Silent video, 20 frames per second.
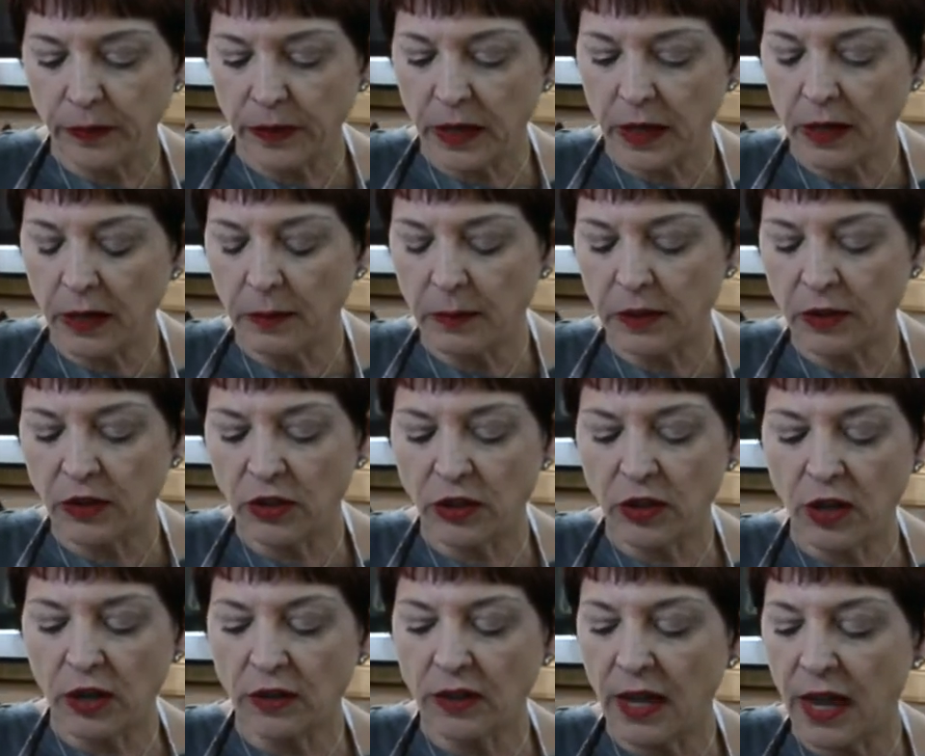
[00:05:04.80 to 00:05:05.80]
and I'm gonna
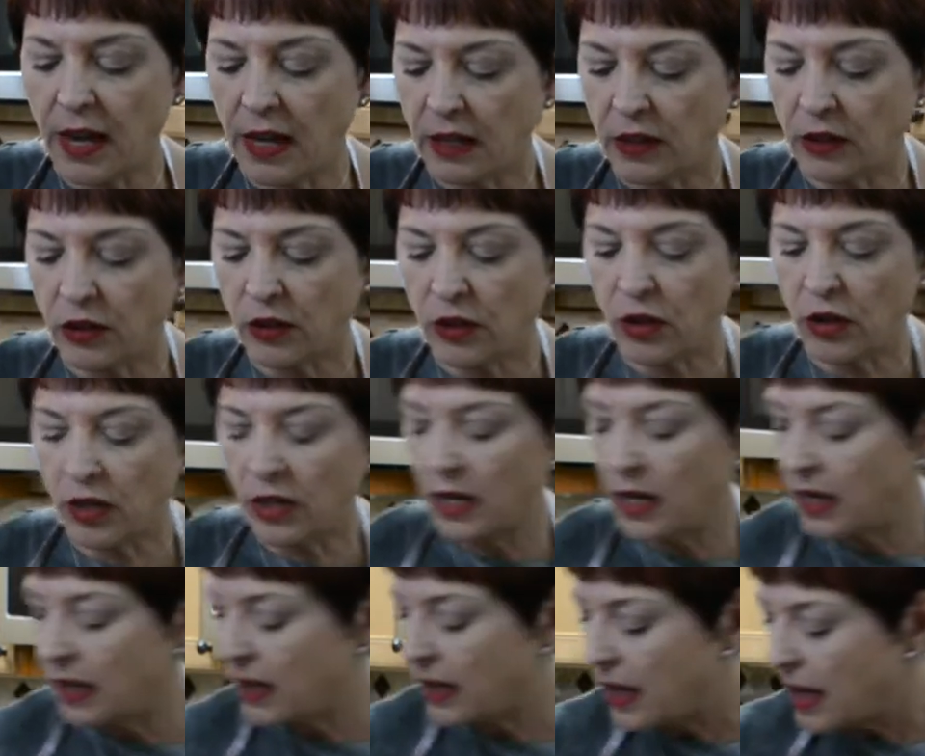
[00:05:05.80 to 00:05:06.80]
start that
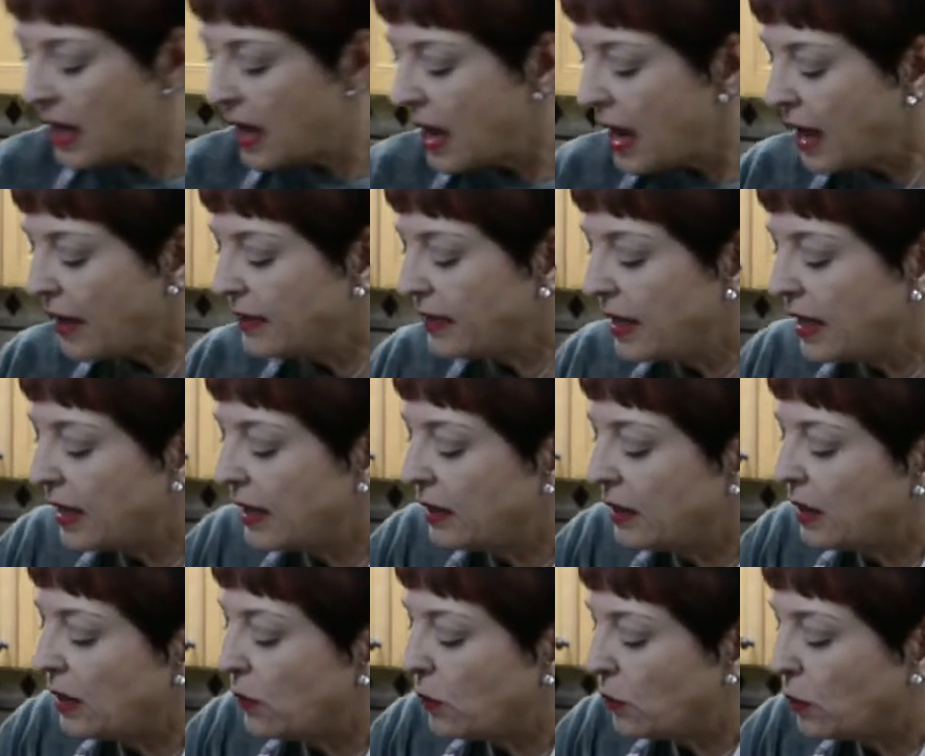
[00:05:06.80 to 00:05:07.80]
cooking. And
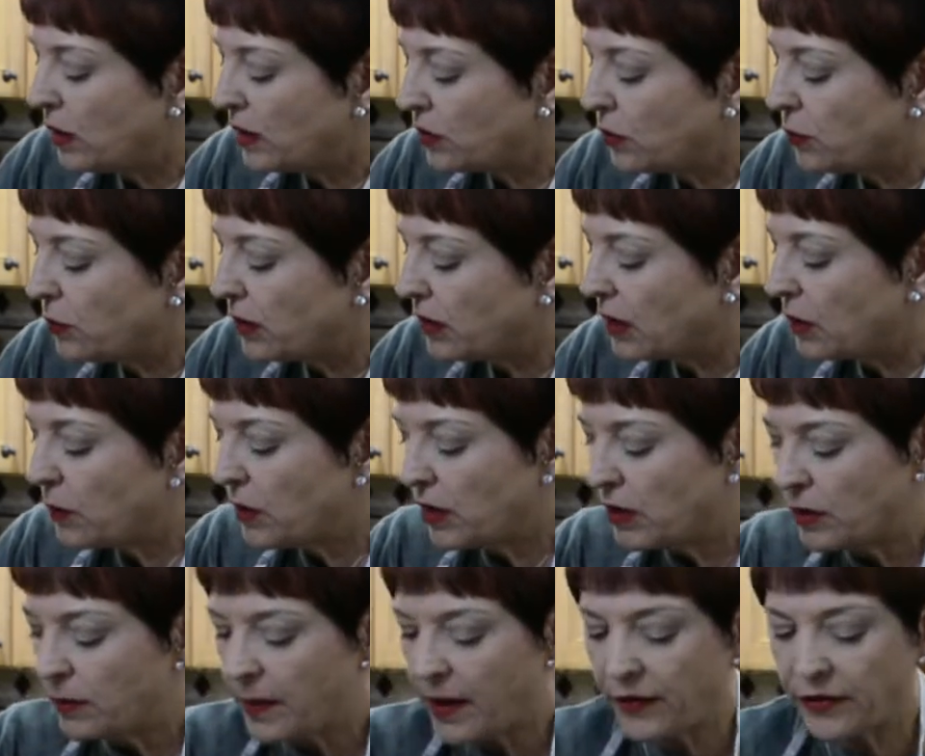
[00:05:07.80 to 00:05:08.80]
then what's really
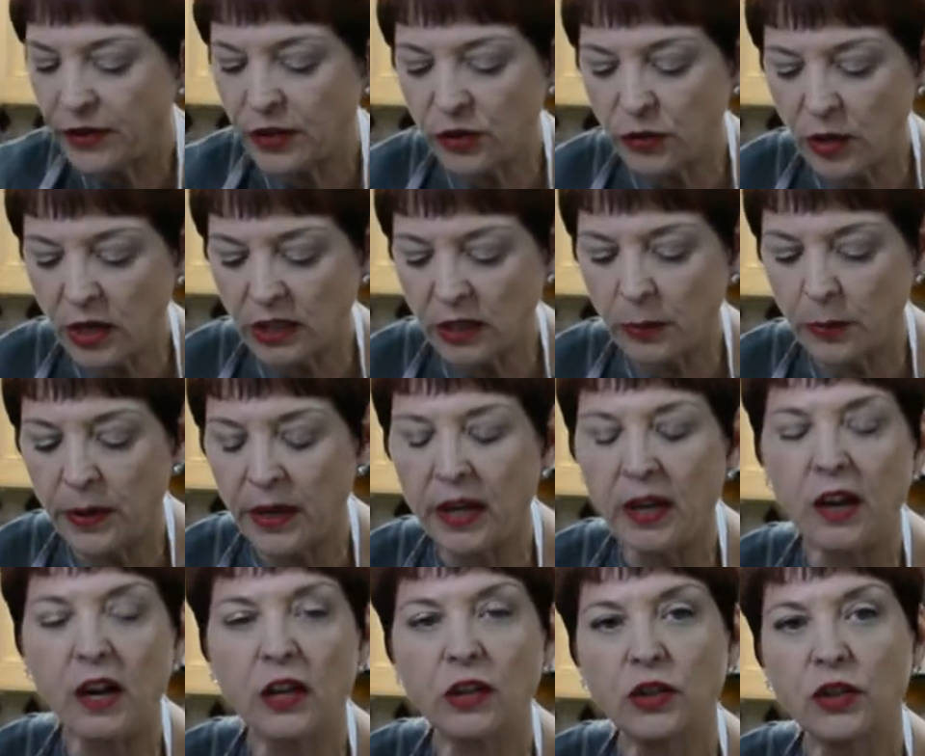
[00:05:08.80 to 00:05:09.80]
weird about this recipe,
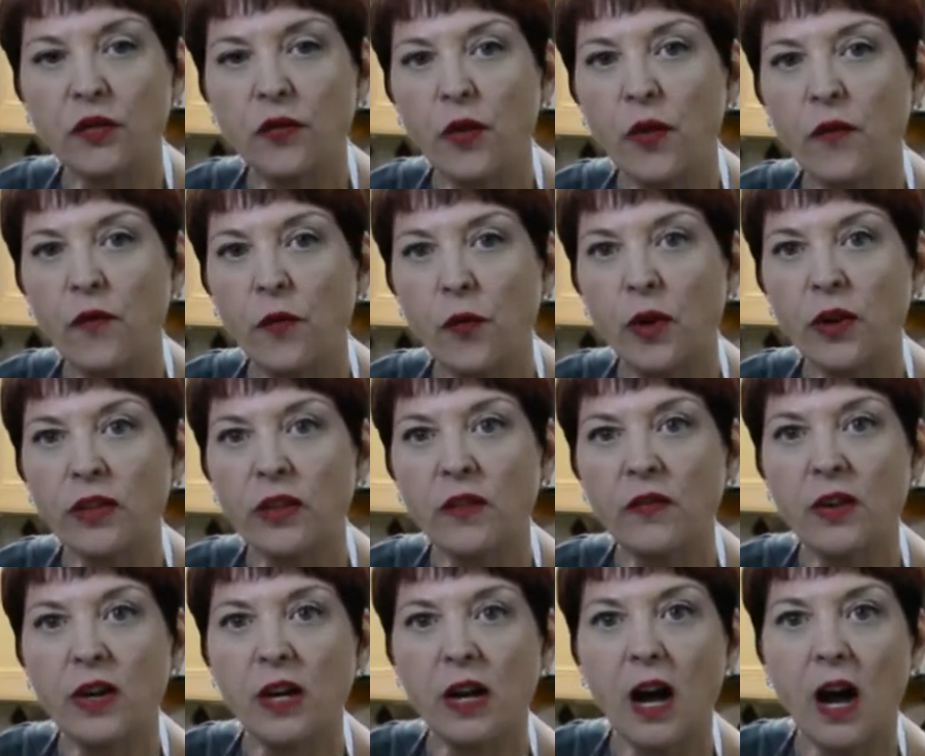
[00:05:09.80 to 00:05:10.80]
it calls for 1/4
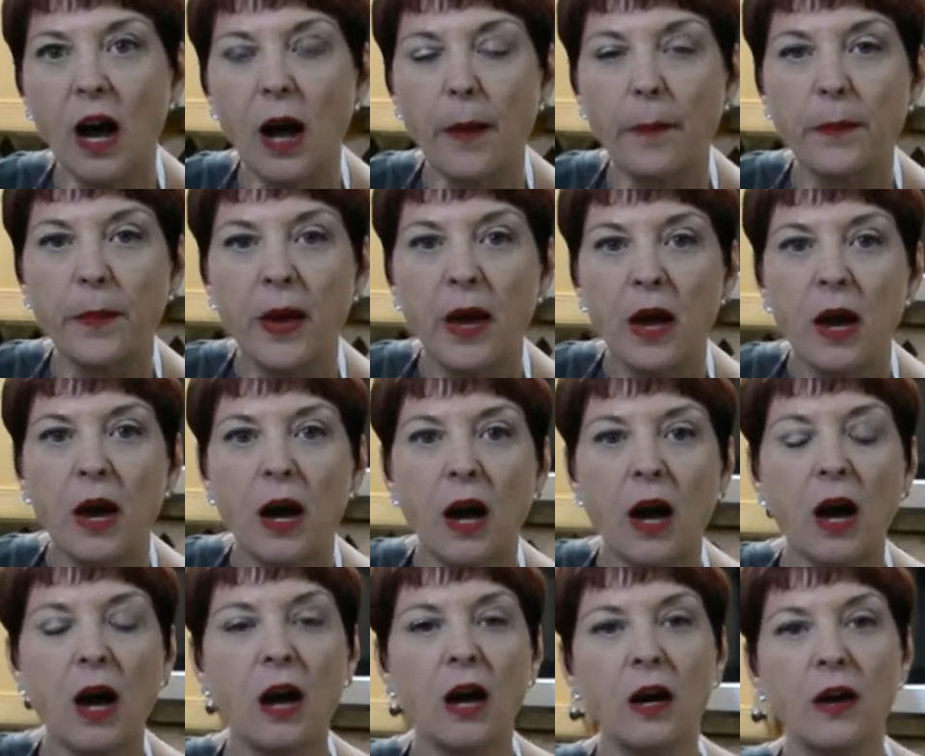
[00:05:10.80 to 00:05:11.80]
of a cup
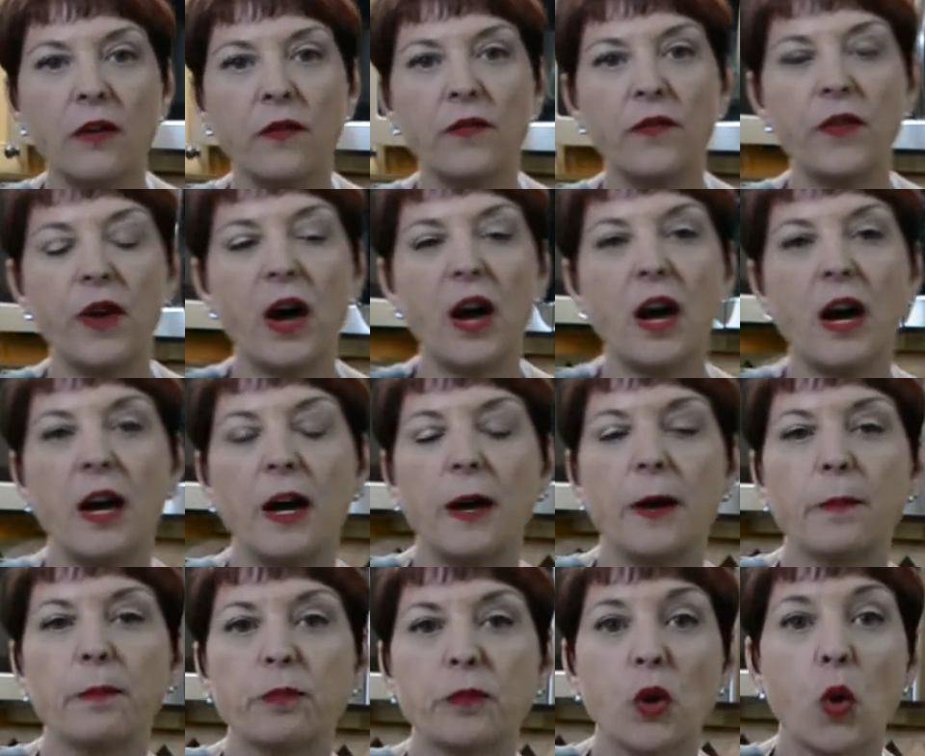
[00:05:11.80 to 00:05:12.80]

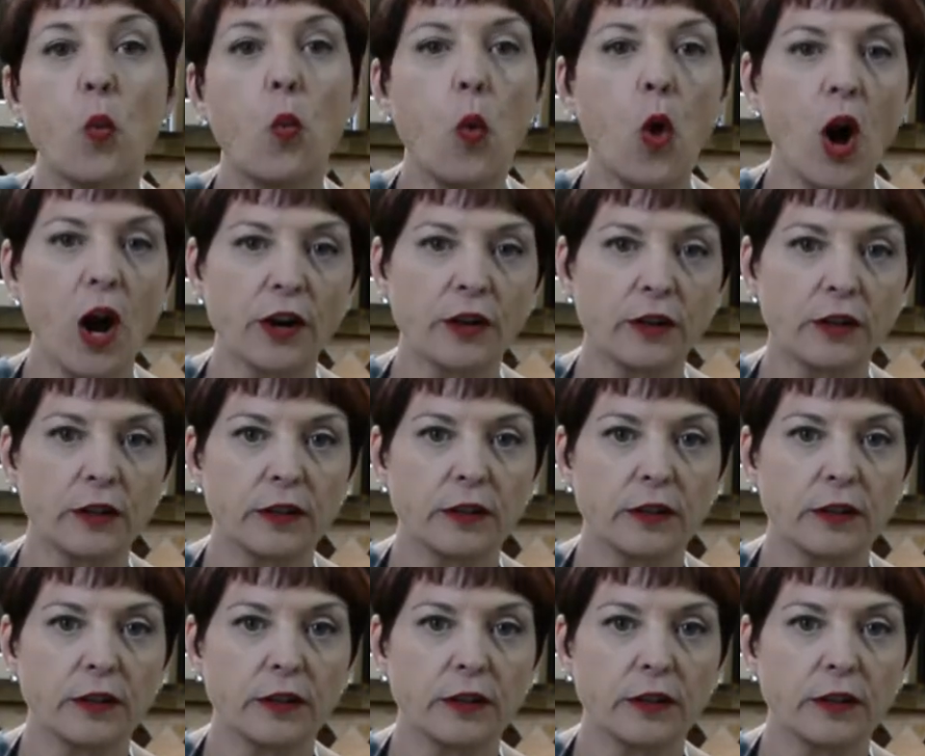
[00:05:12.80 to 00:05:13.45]
of water.